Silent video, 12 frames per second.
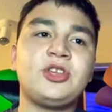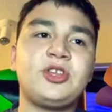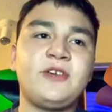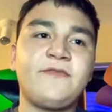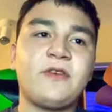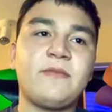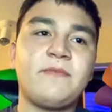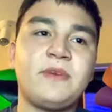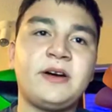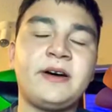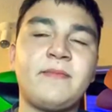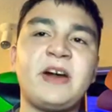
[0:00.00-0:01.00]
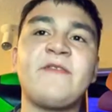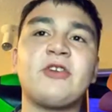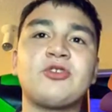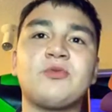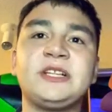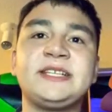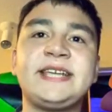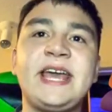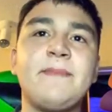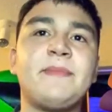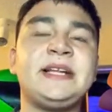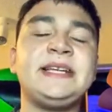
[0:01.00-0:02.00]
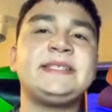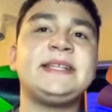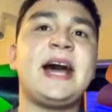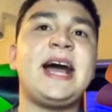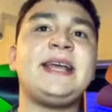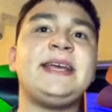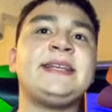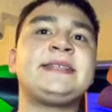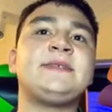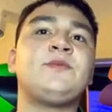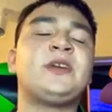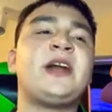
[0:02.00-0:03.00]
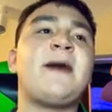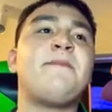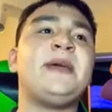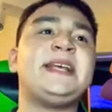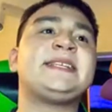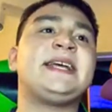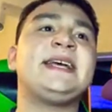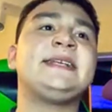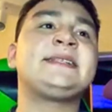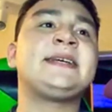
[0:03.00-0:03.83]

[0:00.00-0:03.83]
from My Virtual Escape, but he's not. We aren't basing his